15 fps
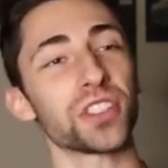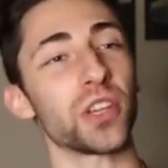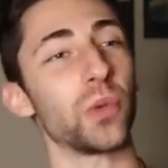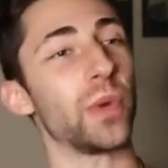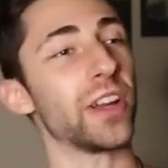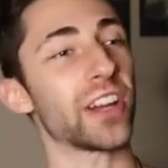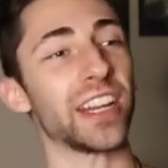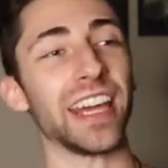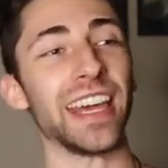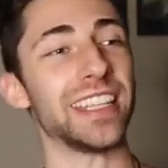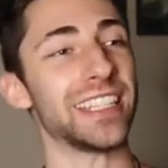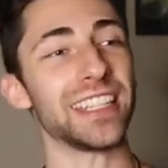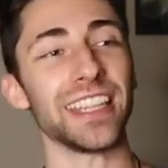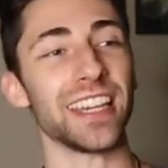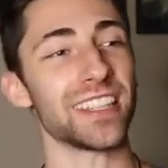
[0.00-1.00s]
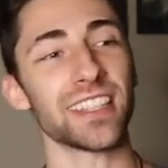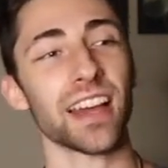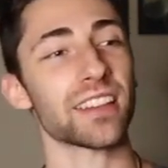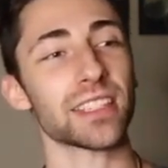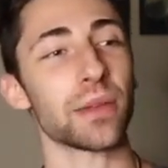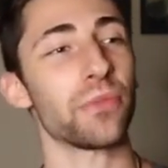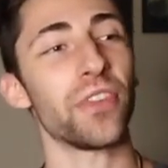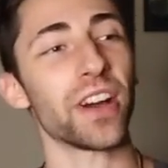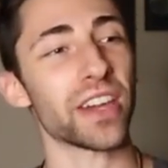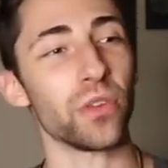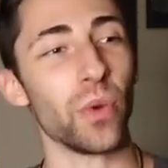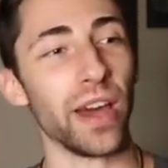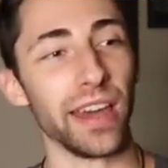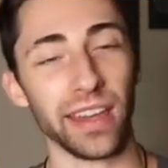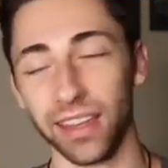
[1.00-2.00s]
and we're gonna end it the exact same
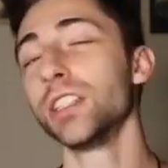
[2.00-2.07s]
way.